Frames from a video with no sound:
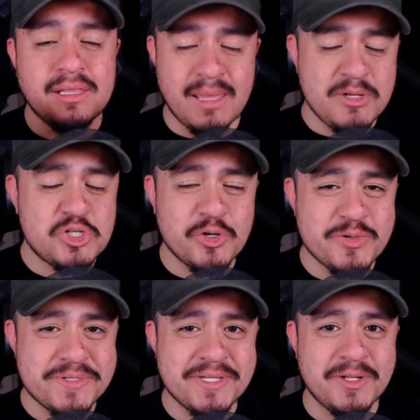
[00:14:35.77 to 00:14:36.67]
Let me show
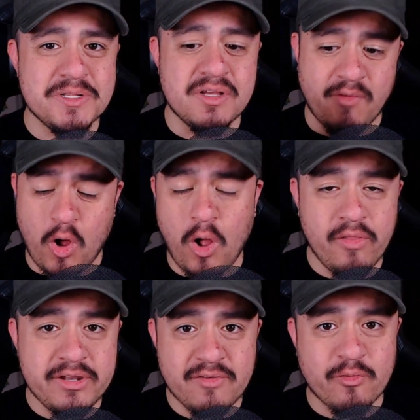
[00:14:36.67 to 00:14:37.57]
you stills of
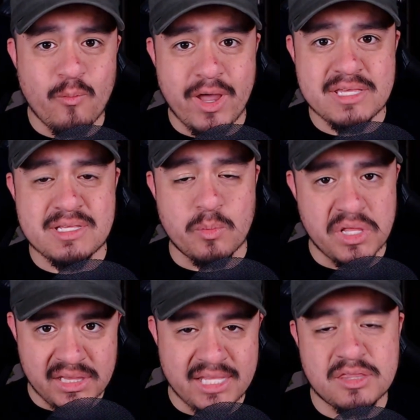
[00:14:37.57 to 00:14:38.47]
all the different ways that
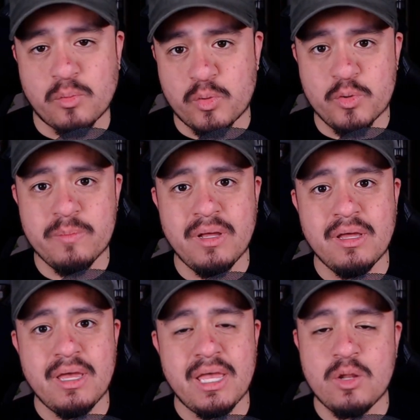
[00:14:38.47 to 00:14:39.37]
we lit the room
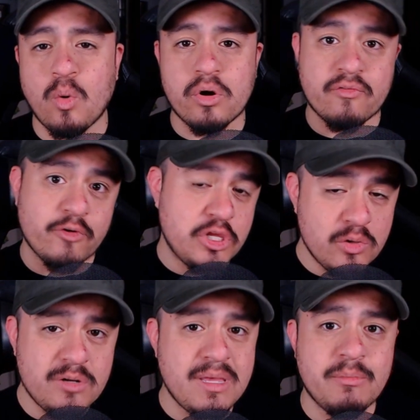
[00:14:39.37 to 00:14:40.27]
in order for
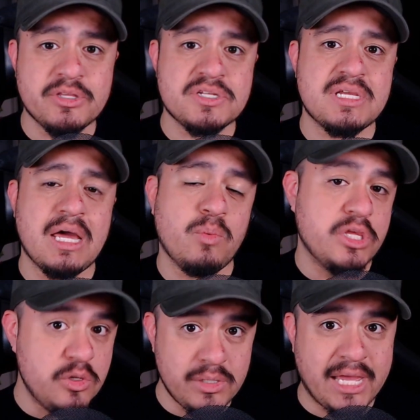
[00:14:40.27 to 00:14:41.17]
you to be able to decide
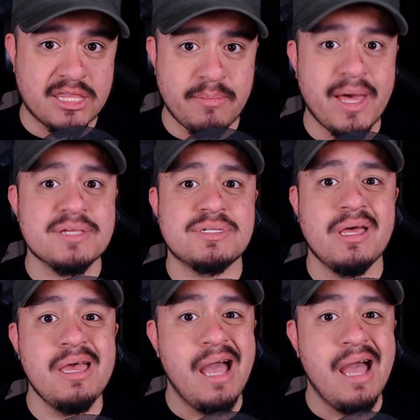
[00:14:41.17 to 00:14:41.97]
what you like the best.